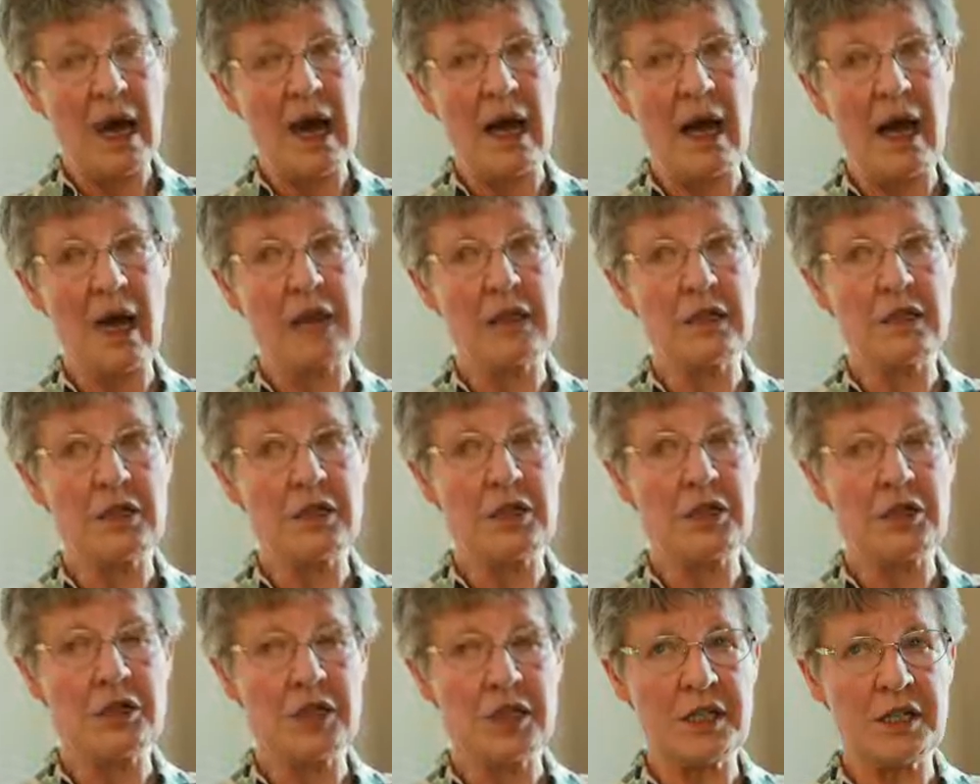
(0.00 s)
and
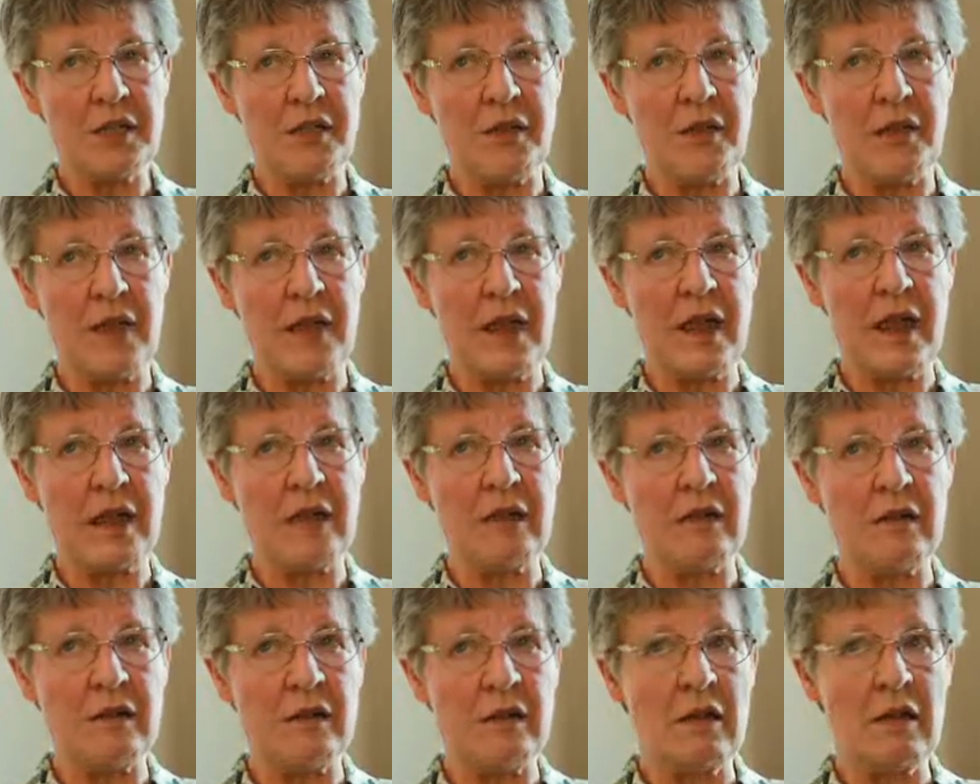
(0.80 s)
until
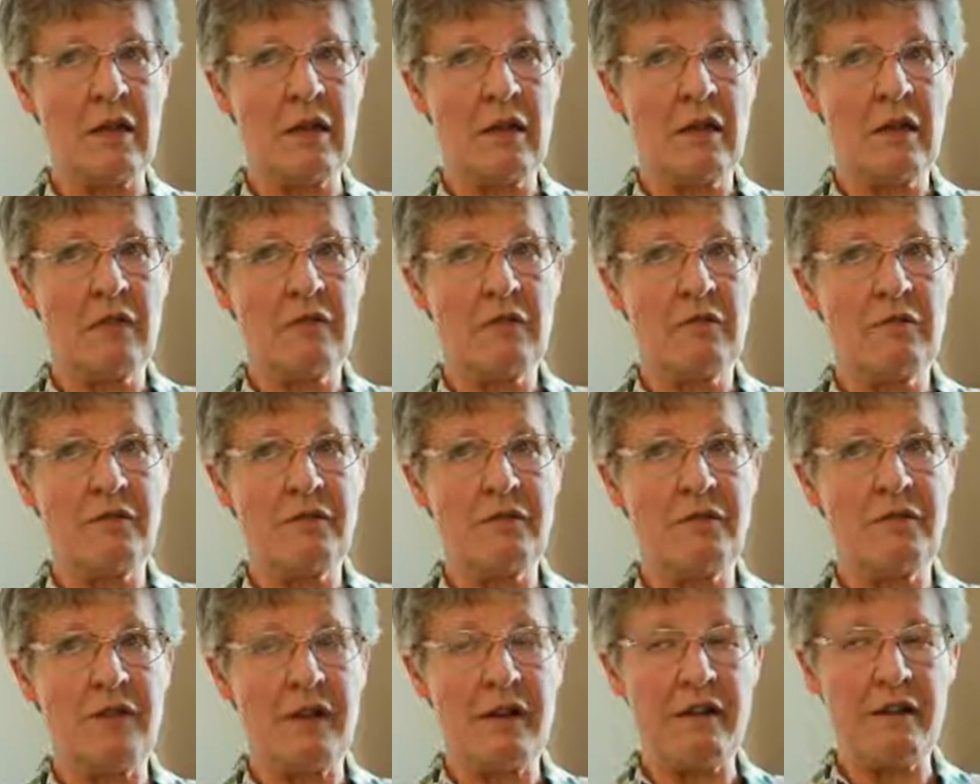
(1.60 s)
then,
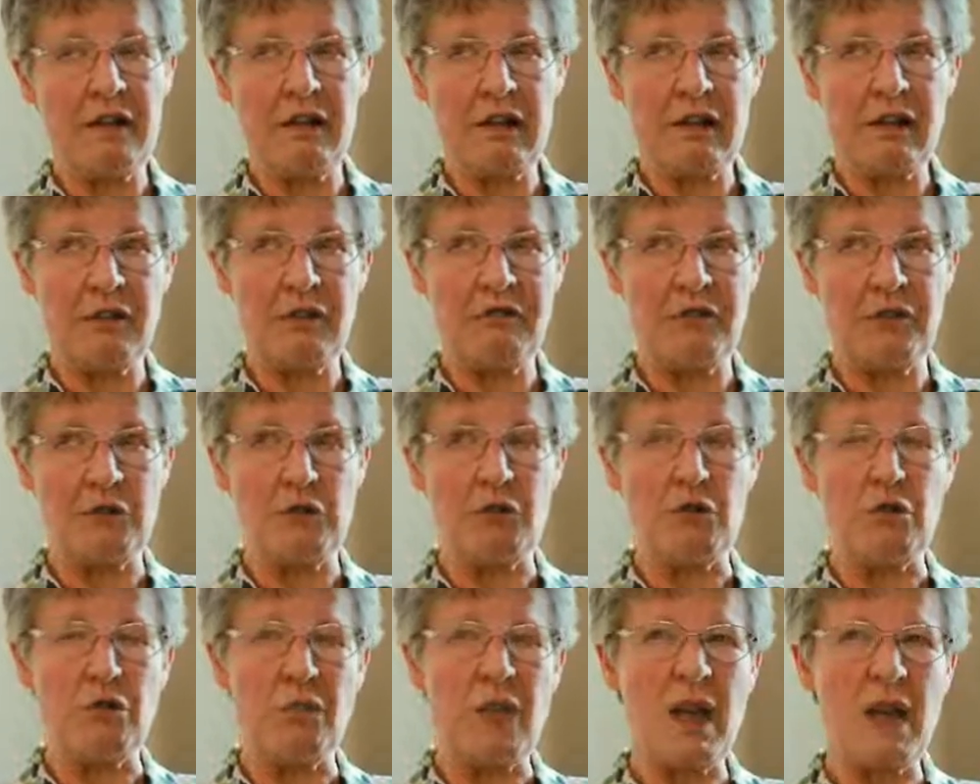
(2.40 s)
very few,